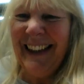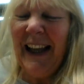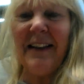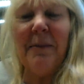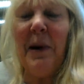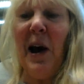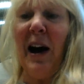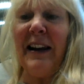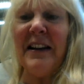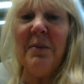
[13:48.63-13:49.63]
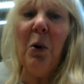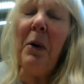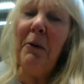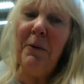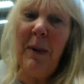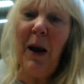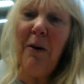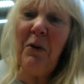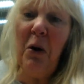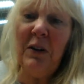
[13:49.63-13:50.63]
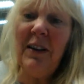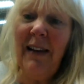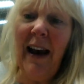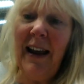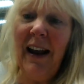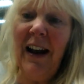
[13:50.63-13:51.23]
It's a bit early in the morning for me, I've got to say.